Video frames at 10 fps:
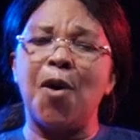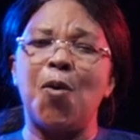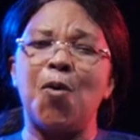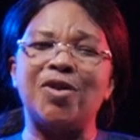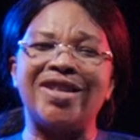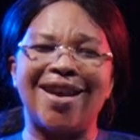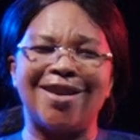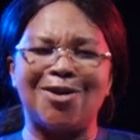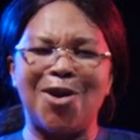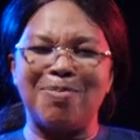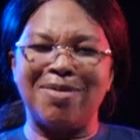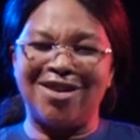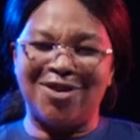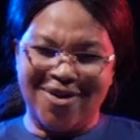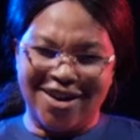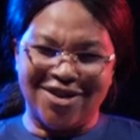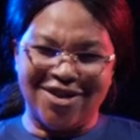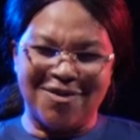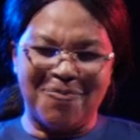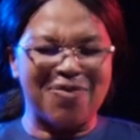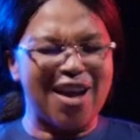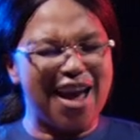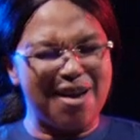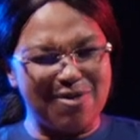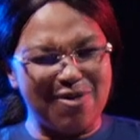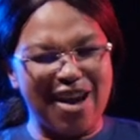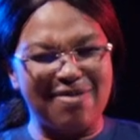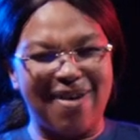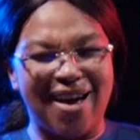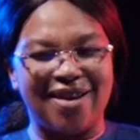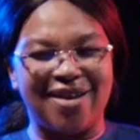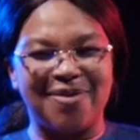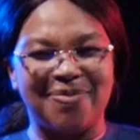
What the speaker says: We'll take a song ministration and be right back.